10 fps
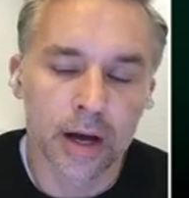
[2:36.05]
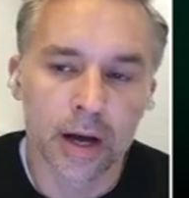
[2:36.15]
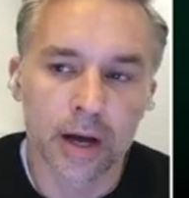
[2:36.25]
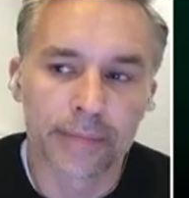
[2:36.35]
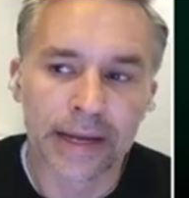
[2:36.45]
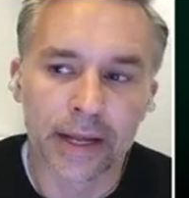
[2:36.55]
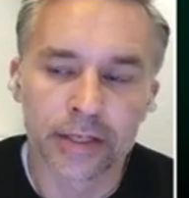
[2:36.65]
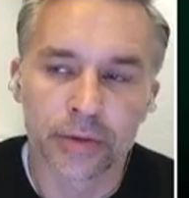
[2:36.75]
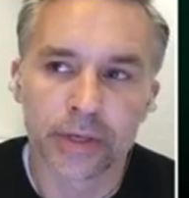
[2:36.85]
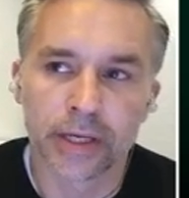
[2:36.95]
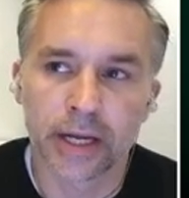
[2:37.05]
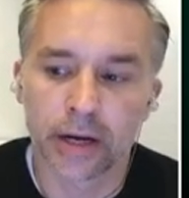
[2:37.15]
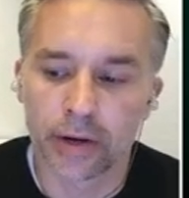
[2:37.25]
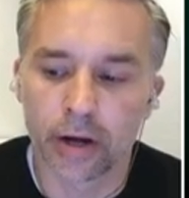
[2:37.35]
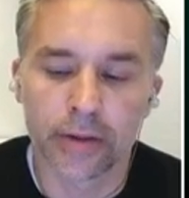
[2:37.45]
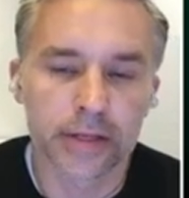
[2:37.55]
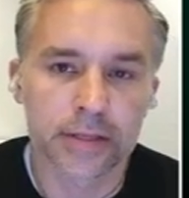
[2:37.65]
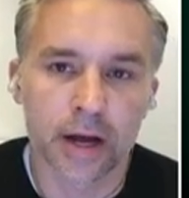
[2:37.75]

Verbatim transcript: Um, and I don't need to carry all this